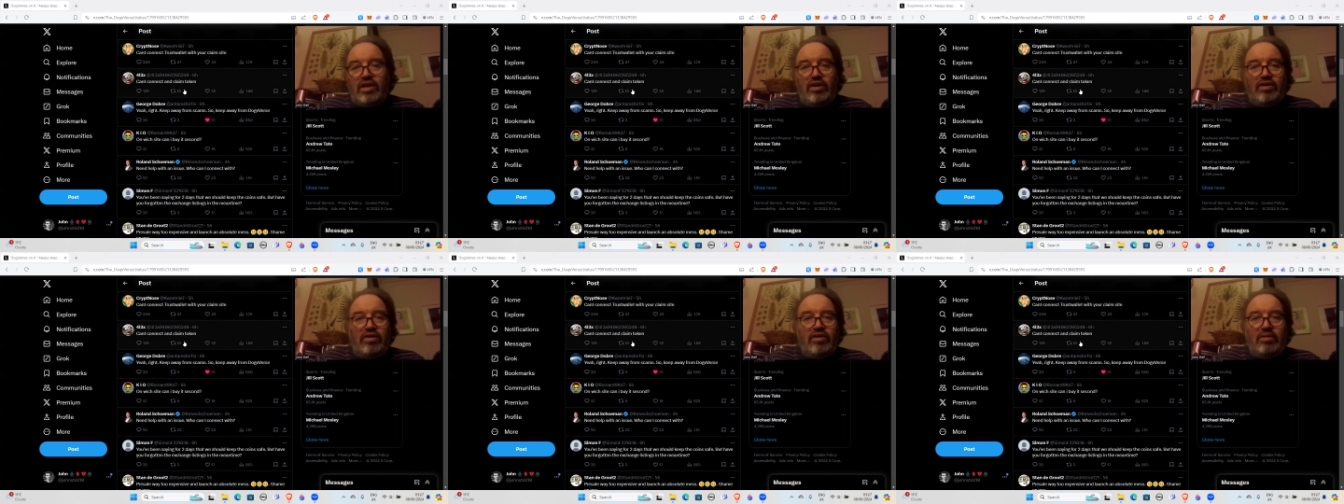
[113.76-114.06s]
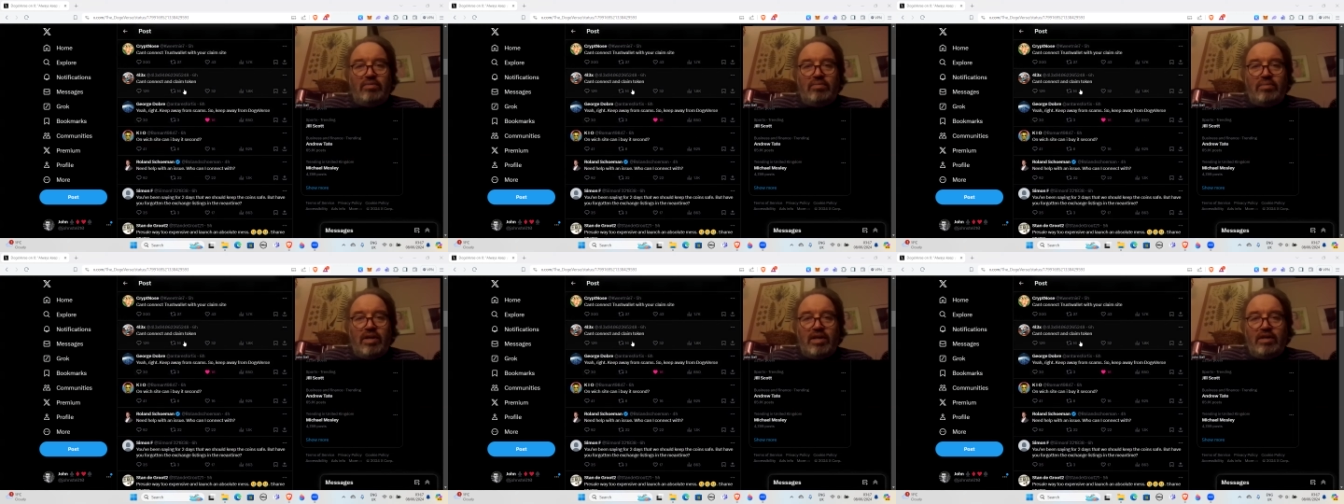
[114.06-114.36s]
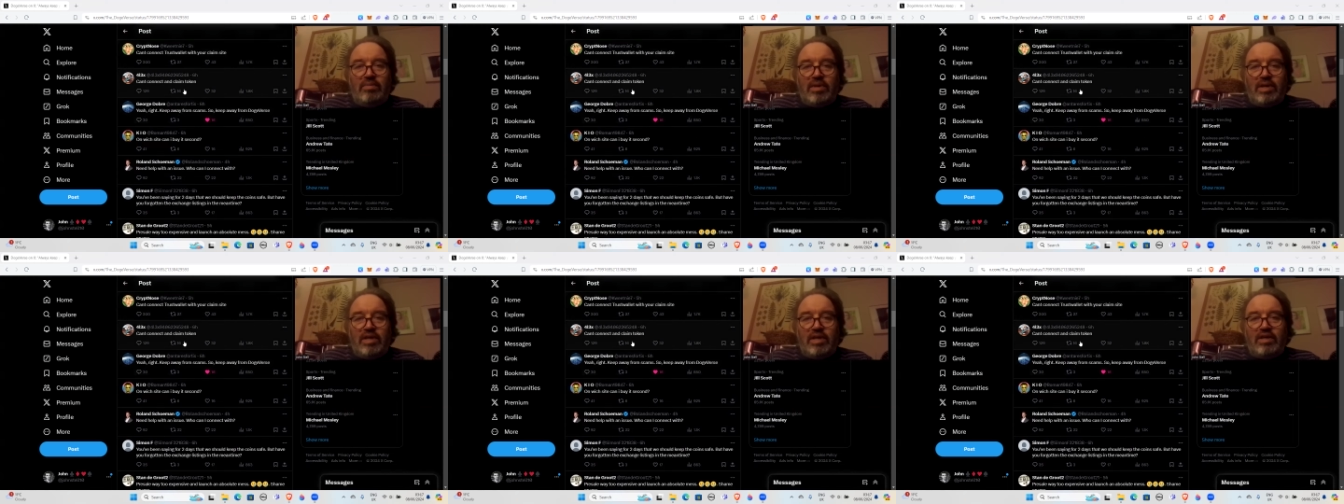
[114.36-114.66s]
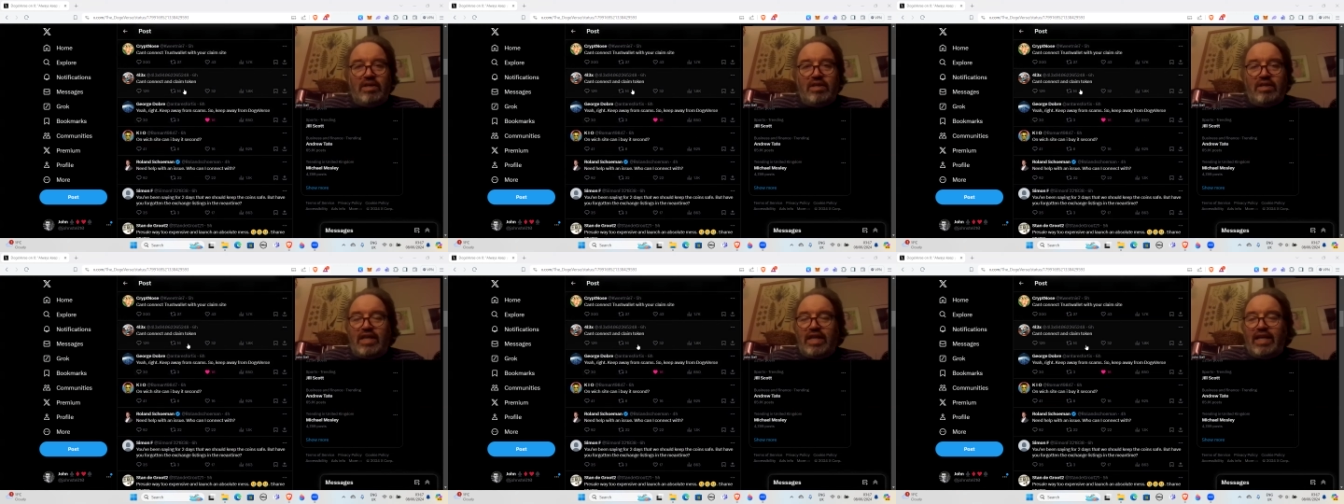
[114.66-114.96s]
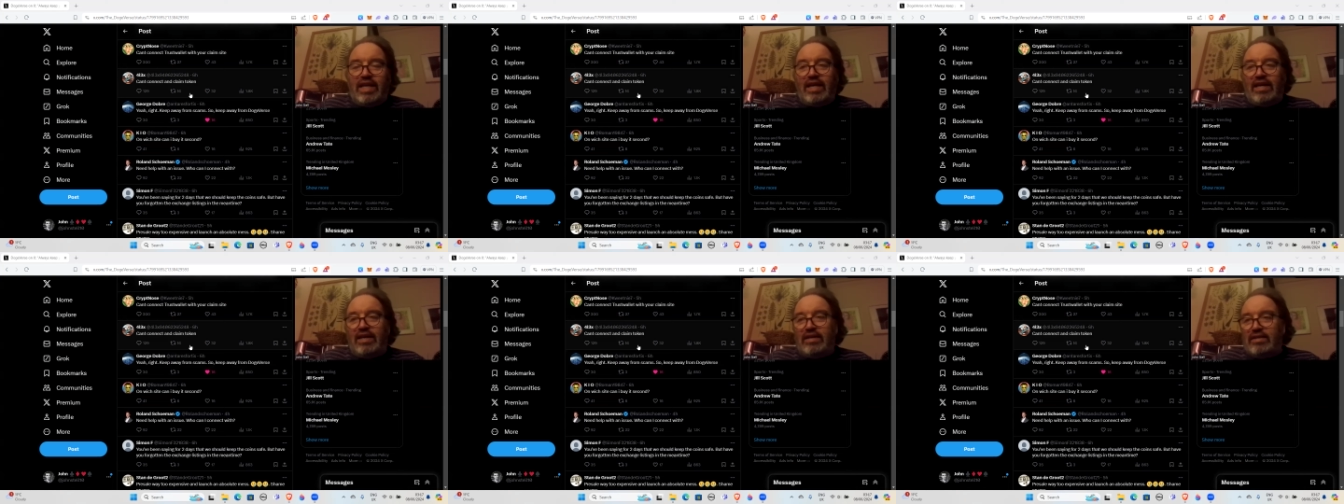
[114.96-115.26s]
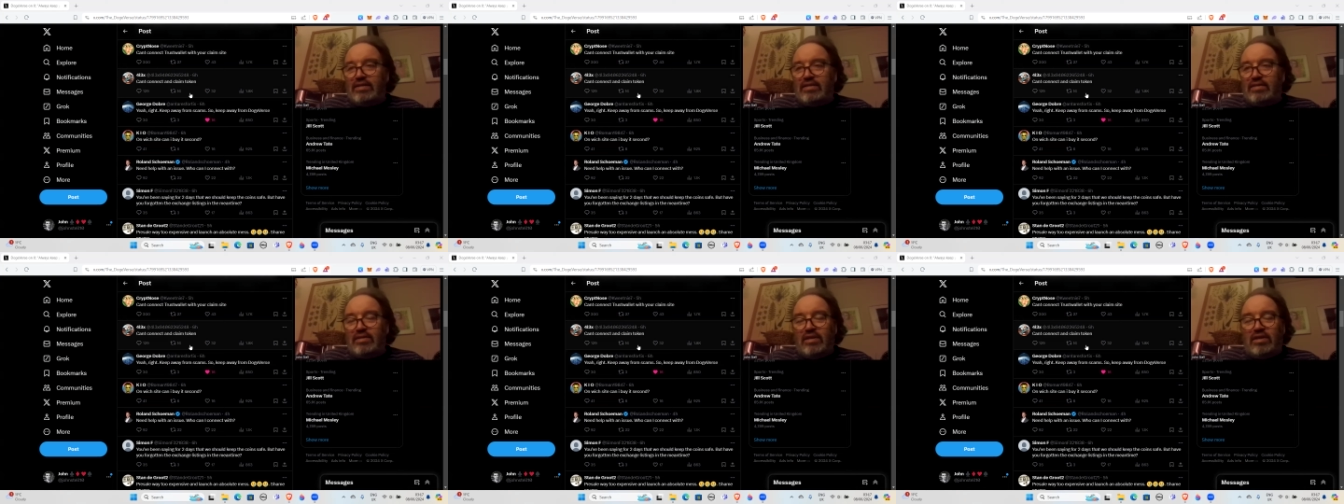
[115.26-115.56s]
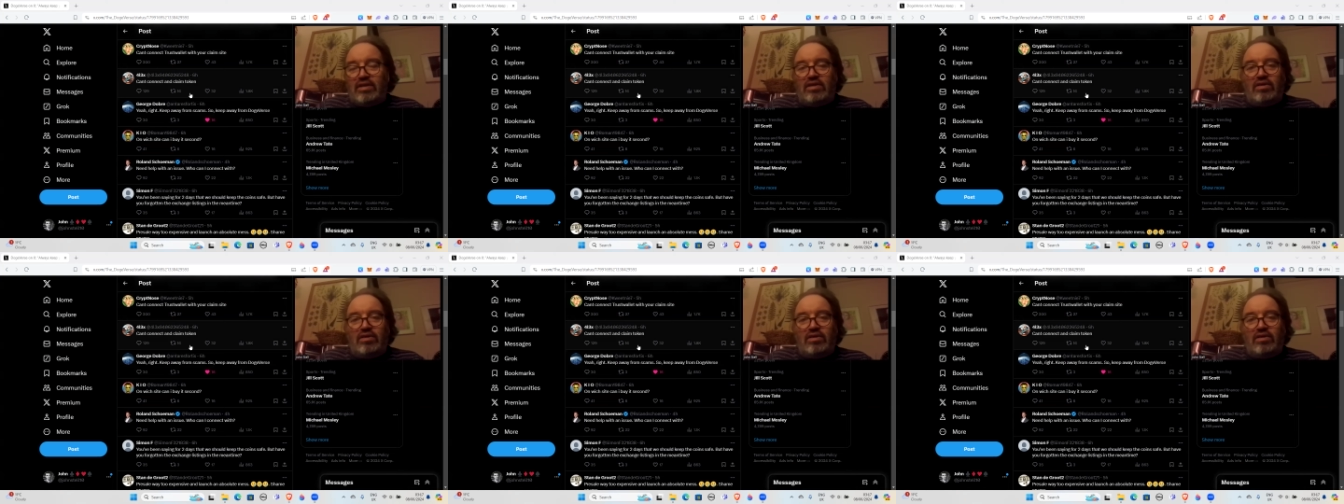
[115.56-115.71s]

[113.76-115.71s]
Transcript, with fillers: you know it may be that they can,